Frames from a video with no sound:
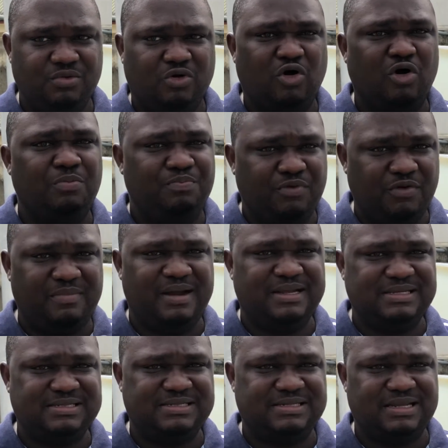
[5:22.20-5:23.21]

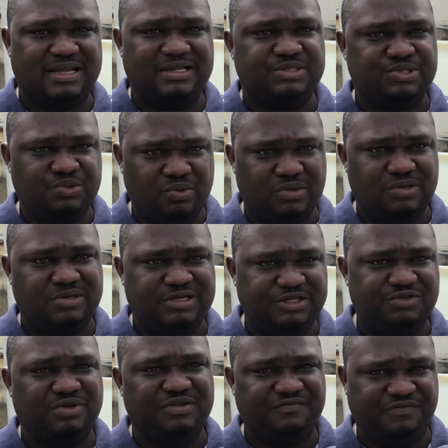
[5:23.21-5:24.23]
compromise and so on in
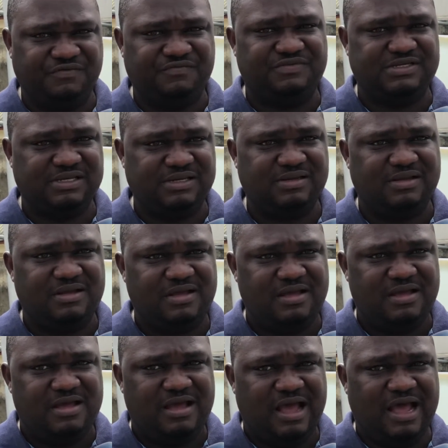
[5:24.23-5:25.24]
2015.
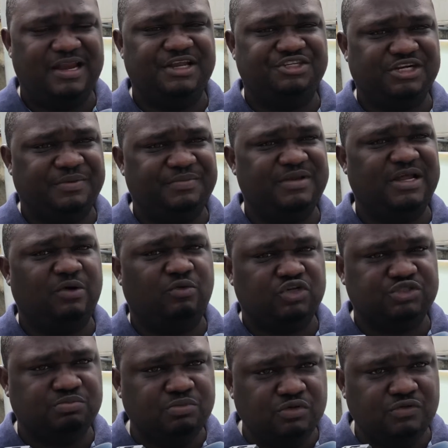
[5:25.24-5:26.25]
And the tribunal
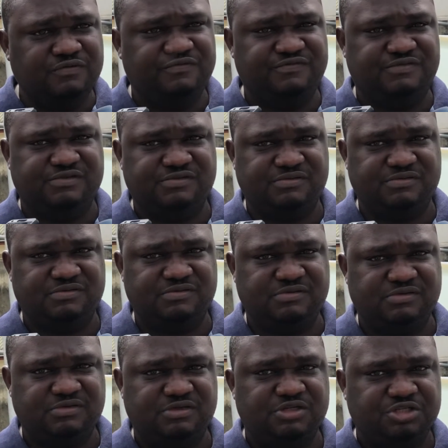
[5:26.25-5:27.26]
was moved
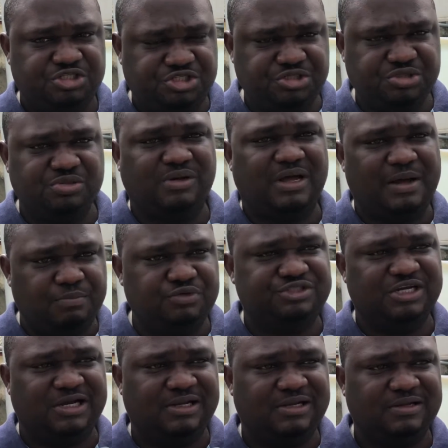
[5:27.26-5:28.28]
to
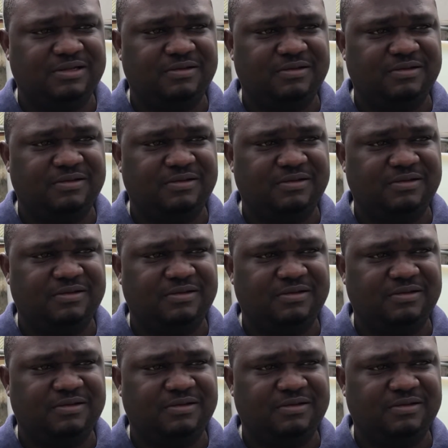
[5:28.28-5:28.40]
Abuja.